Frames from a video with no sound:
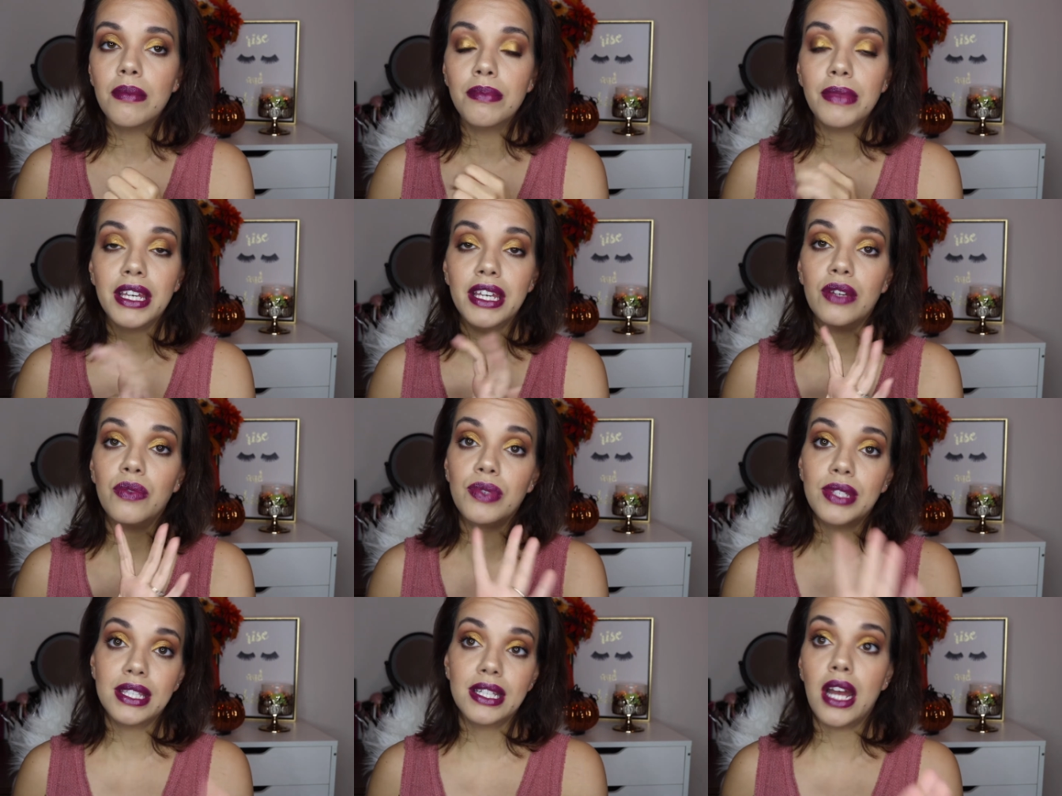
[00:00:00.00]

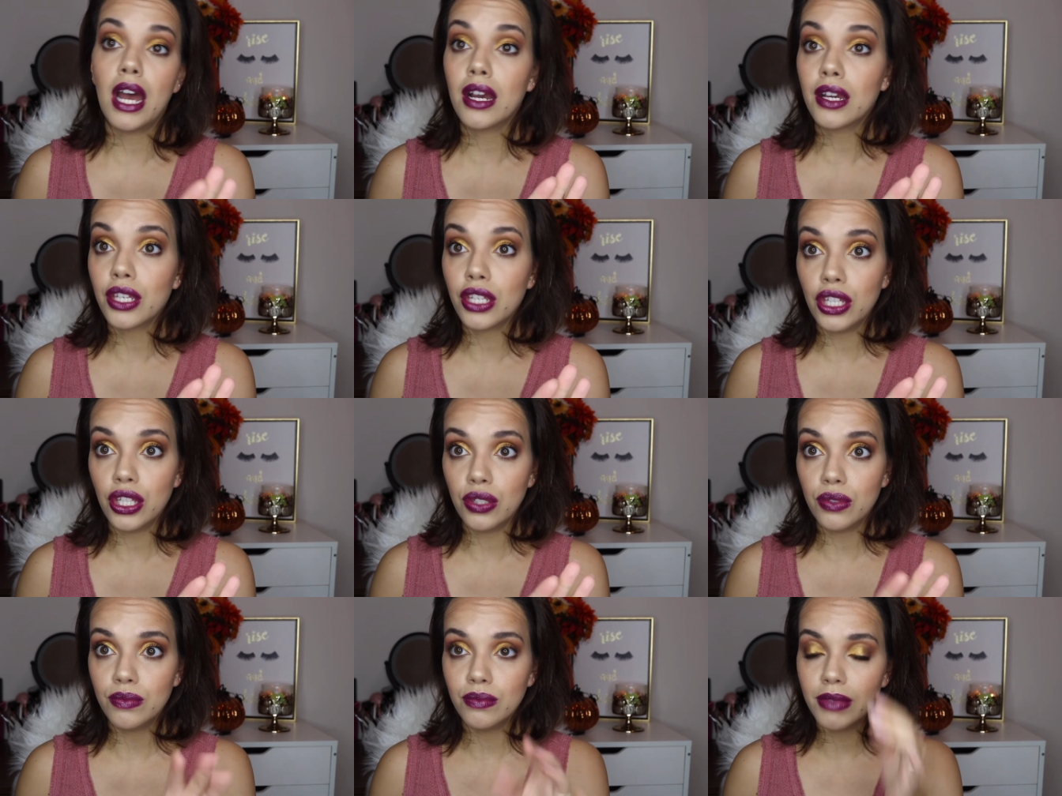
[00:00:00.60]
It was not
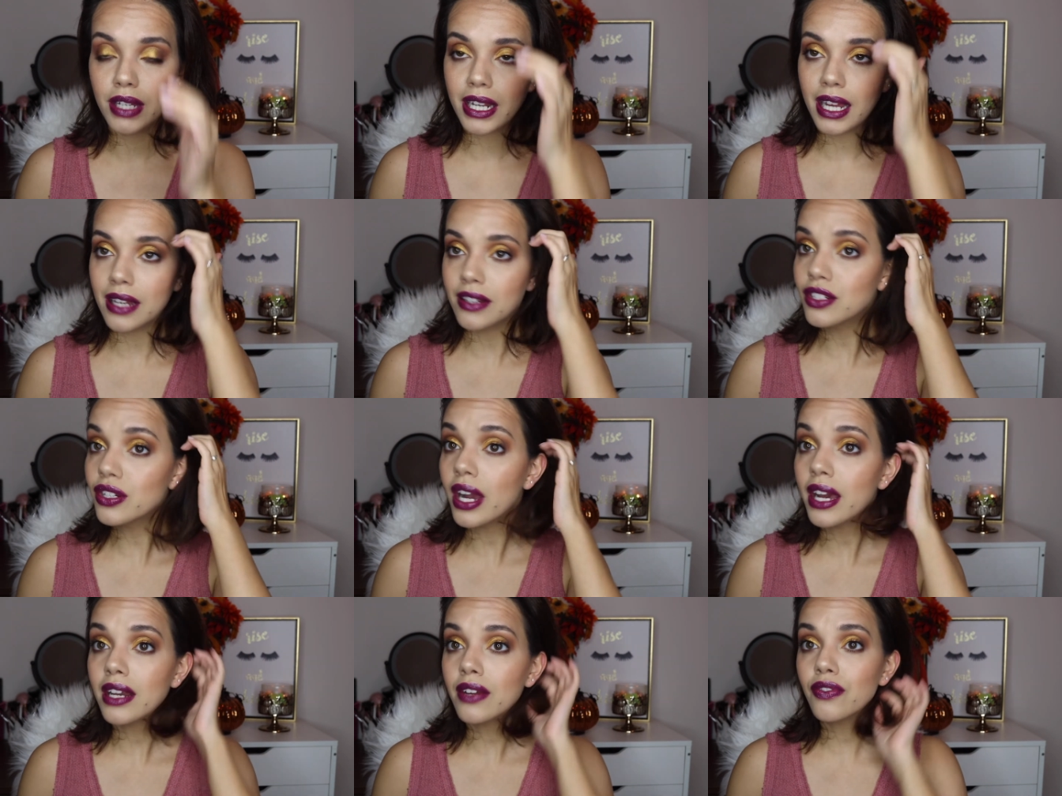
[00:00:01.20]
cute. And I
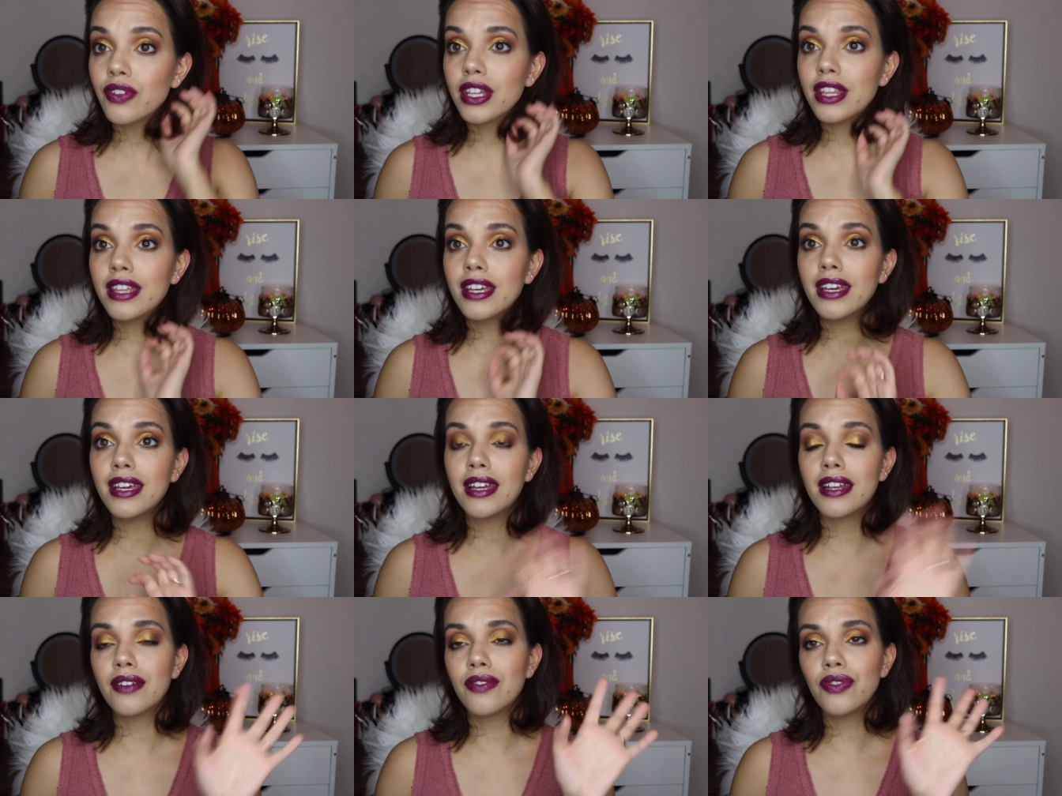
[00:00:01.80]
tried
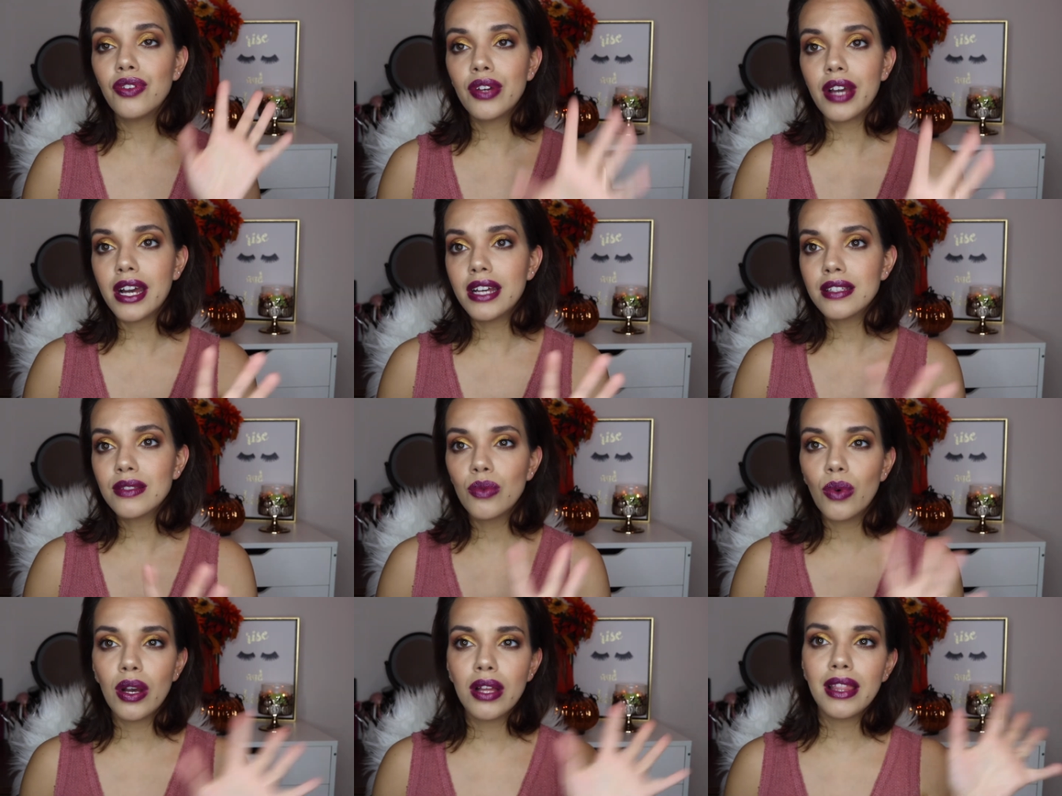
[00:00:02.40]
everything, and if you
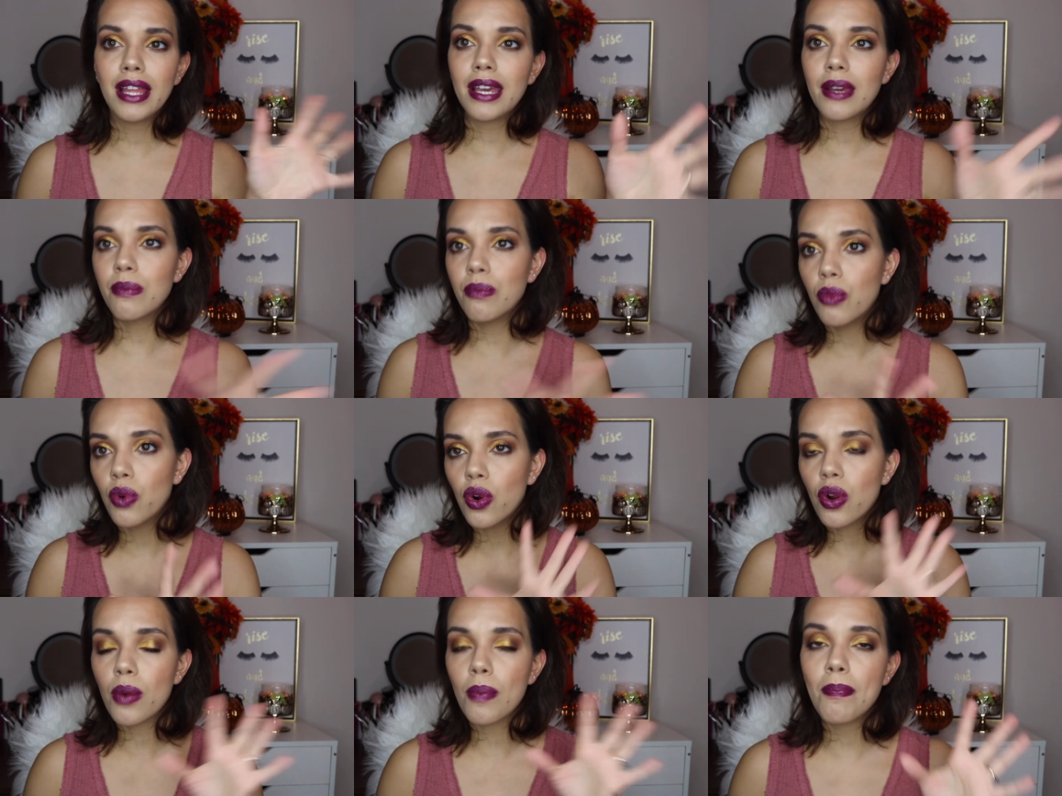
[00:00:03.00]
guys want like
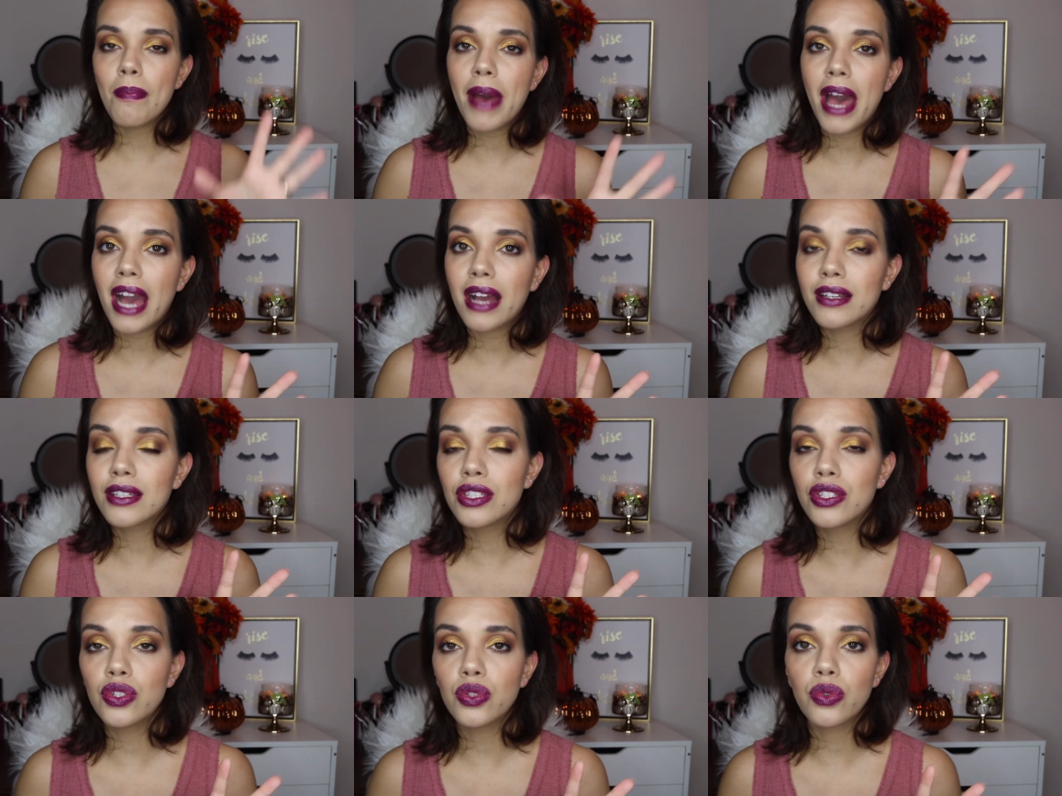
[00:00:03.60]
more
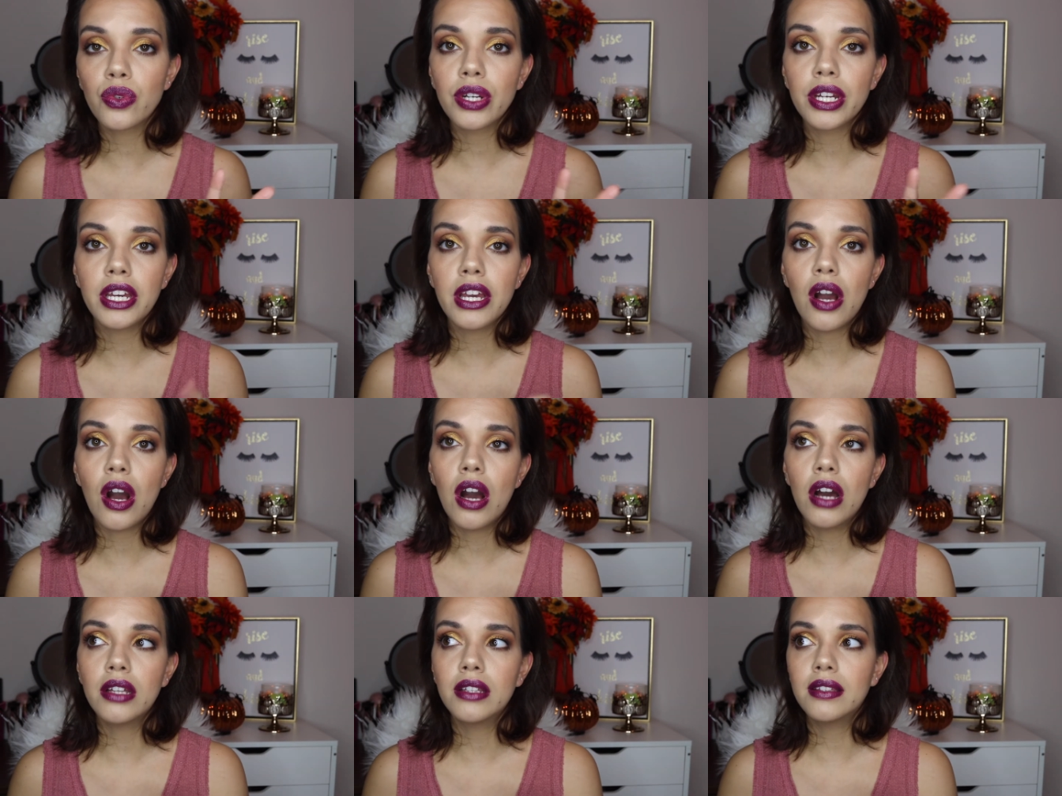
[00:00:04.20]
backstory
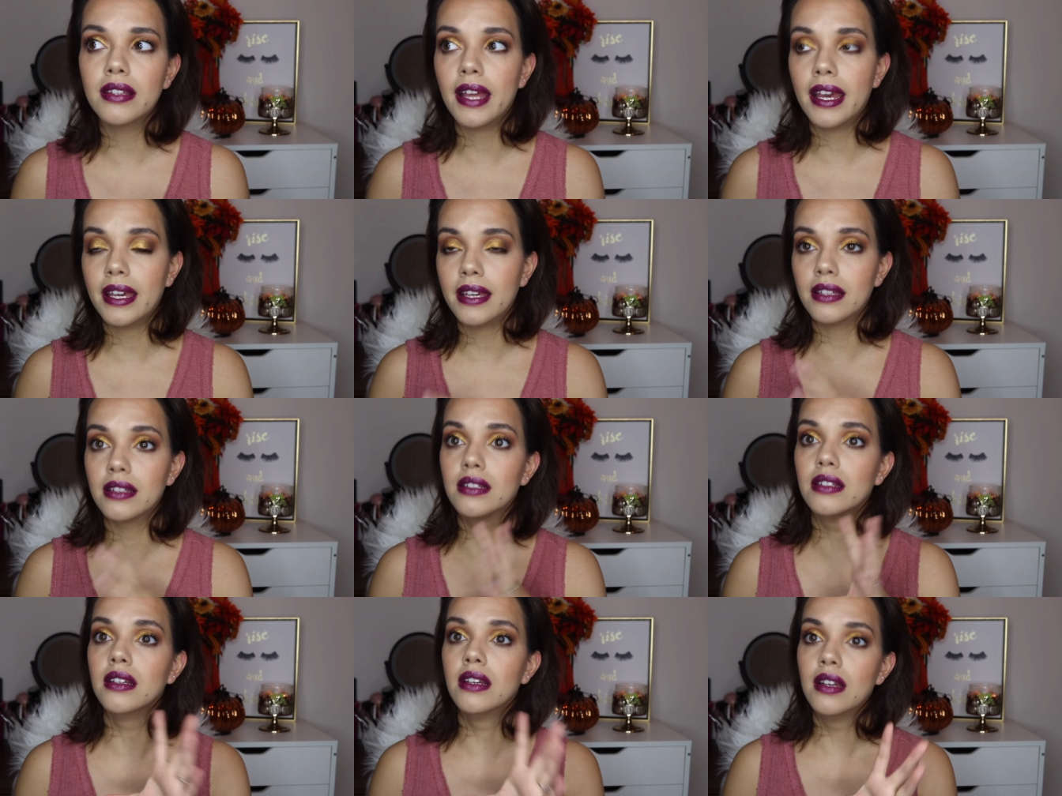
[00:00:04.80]
on
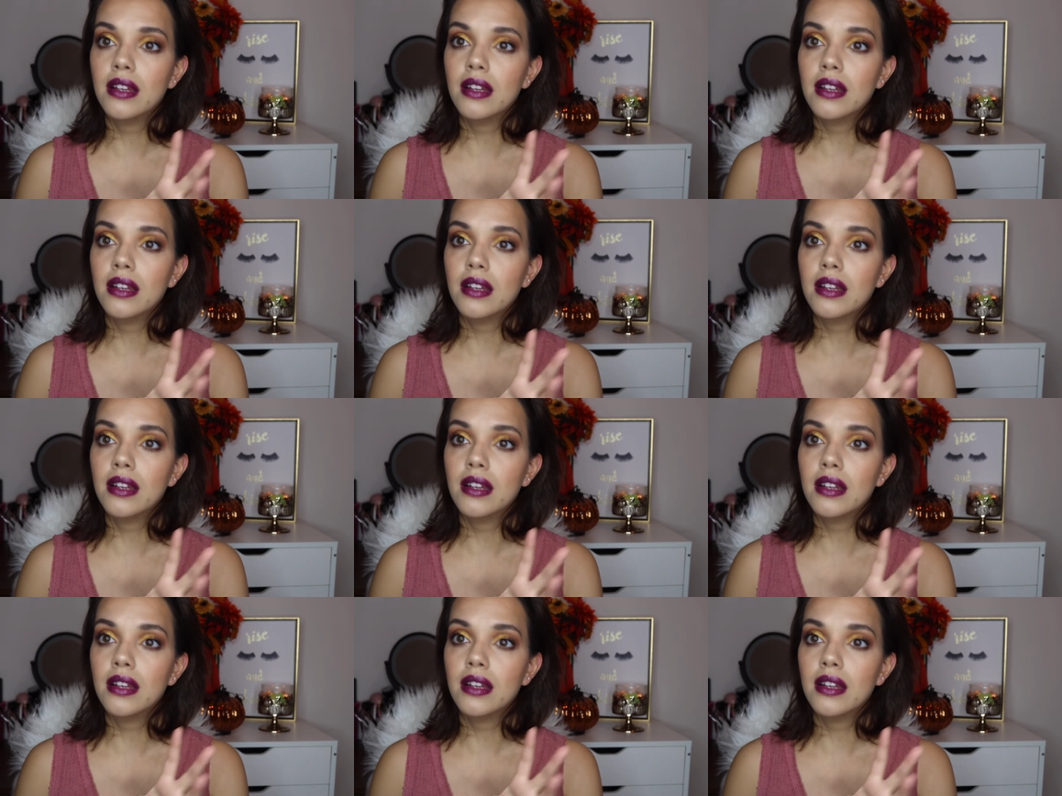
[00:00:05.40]
like